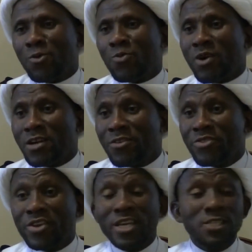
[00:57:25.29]
one of
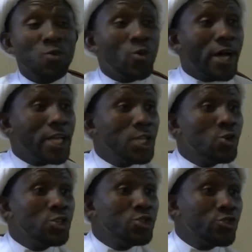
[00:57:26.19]
the reasons why I
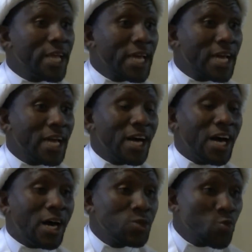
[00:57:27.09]
don't drink
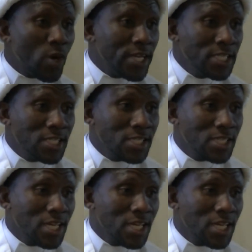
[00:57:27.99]
at once